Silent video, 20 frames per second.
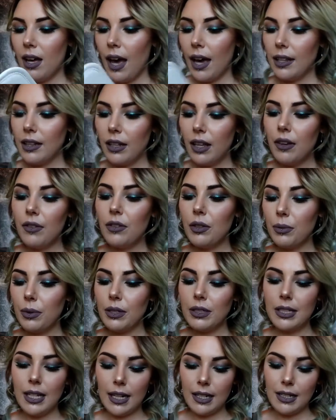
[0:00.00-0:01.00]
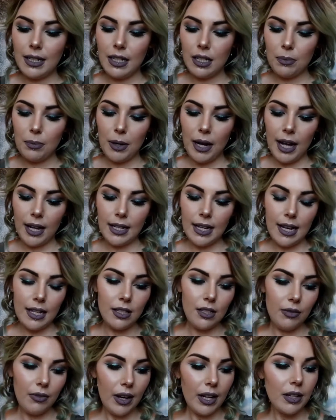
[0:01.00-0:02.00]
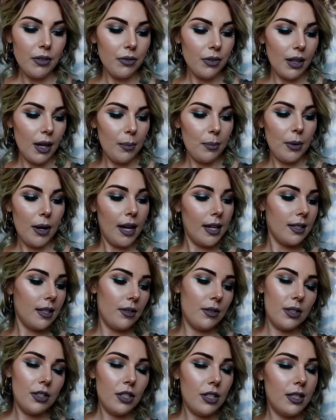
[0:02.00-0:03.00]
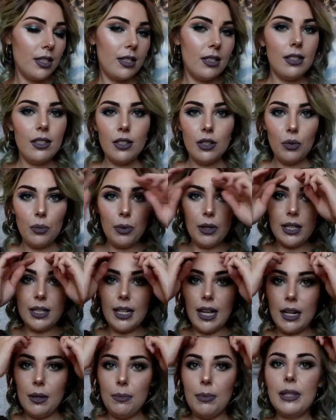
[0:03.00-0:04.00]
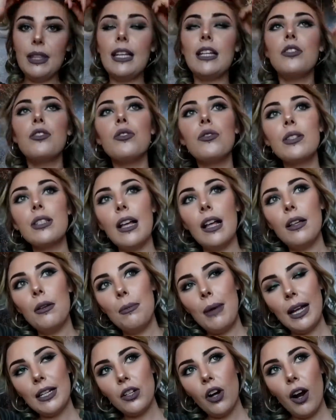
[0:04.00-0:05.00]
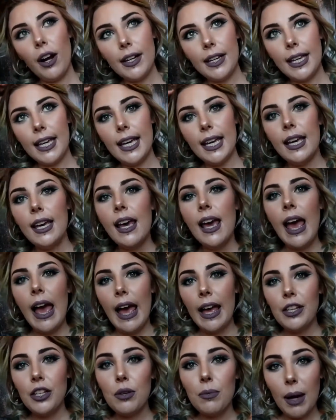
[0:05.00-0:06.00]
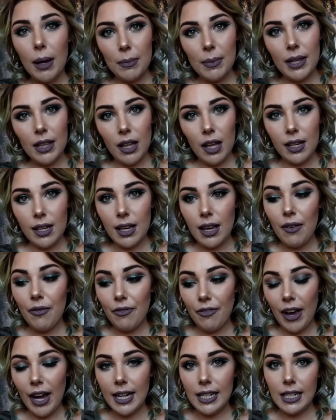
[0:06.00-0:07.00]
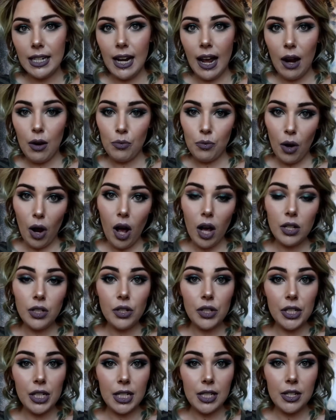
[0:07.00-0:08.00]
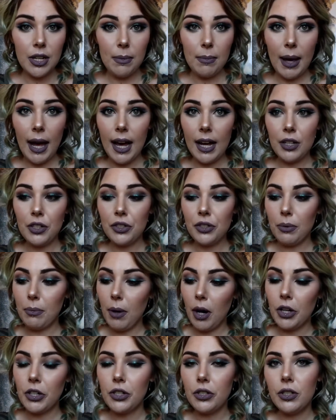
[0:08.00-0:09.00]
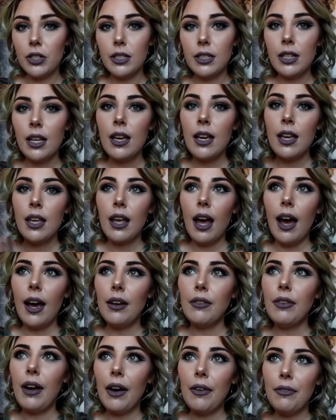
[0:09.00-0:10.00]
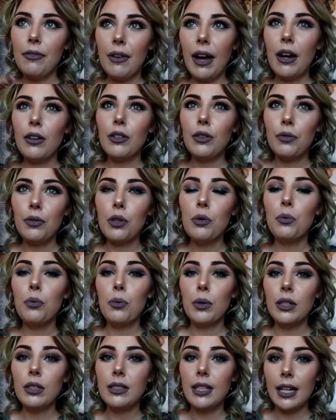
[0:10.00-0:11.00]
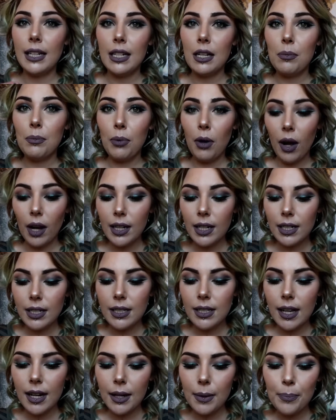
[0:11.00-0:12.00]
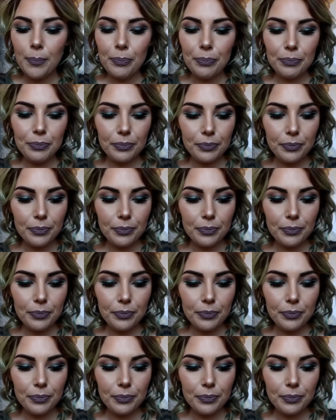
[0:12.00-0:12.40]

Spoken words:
I love the Real Techniques brand, and to find it for that price, I was just super excited. But they do sell them at Target, and you might be lucky and find it at Ross or TJ Maxx or Marshalls. I've found a few Real Technique products there,